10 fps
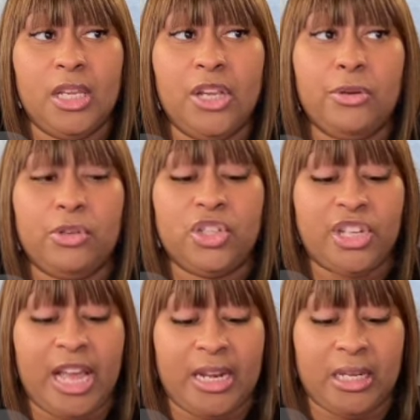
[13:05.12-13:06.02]

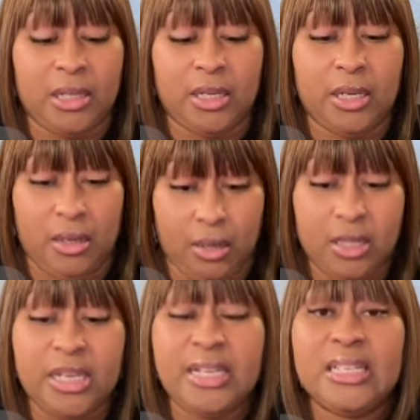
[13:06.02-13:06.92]
energetically
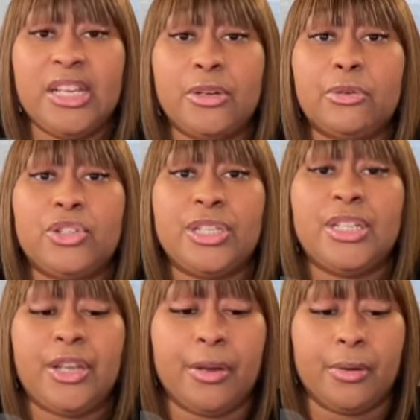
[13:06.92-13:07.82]
these
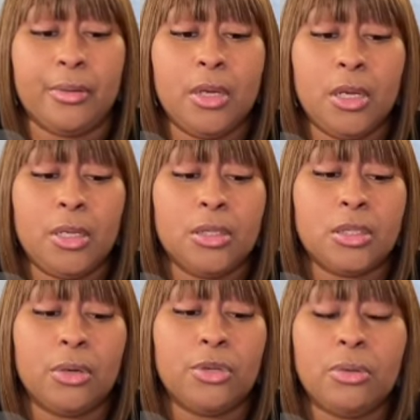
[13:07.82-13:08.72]
energies here.
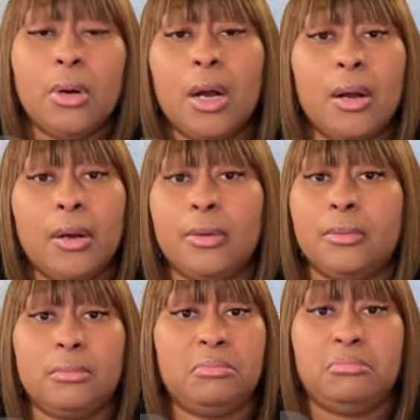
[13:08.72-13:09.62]
So you
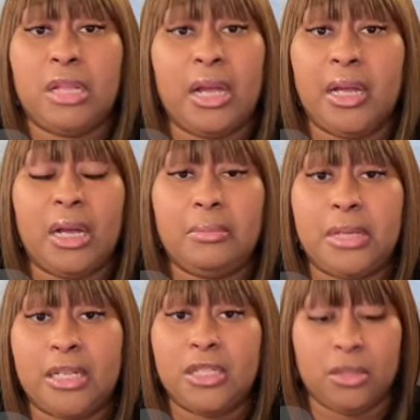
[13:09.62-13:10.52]
are like, I'm
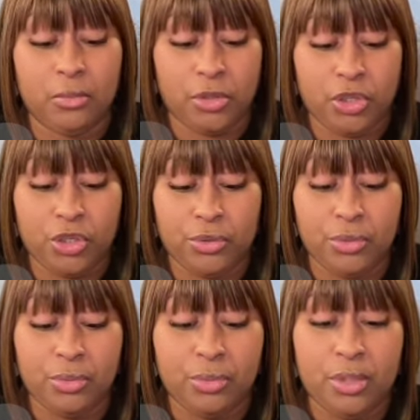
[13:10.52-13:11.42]
not dealing with
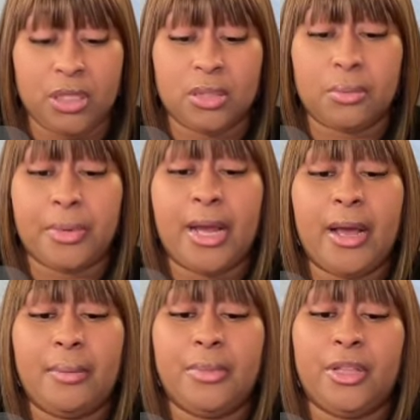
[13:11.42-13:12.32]
you. It's a
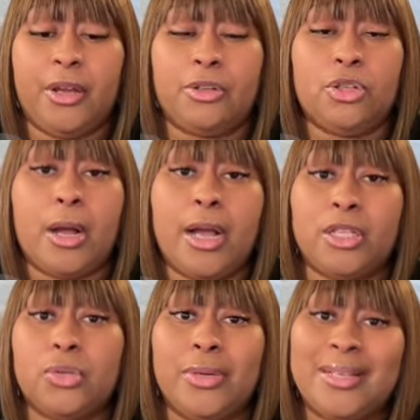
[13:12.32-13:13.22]
wrap. They're
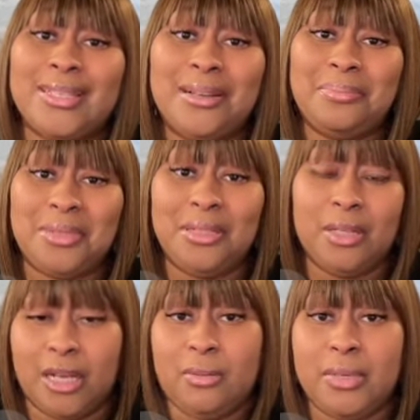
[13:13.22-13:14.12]
trying to accept it.
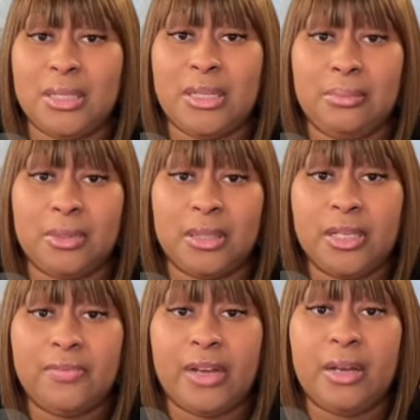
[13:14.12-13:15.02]
Let them accept it.
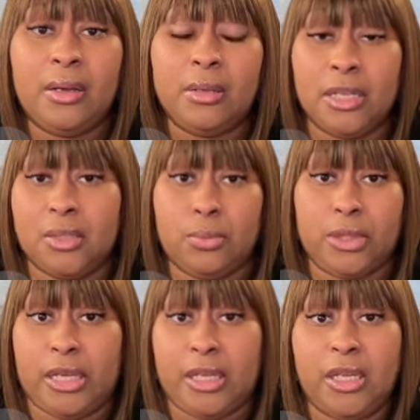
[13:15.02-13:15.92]
That's fine. That's
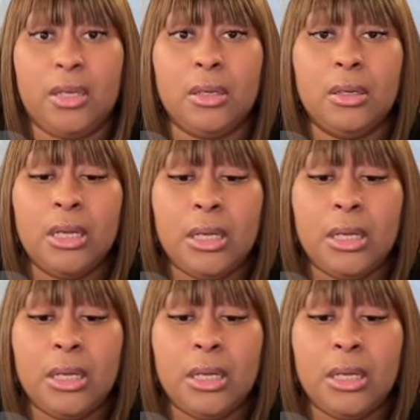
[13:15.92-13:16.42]
what they get.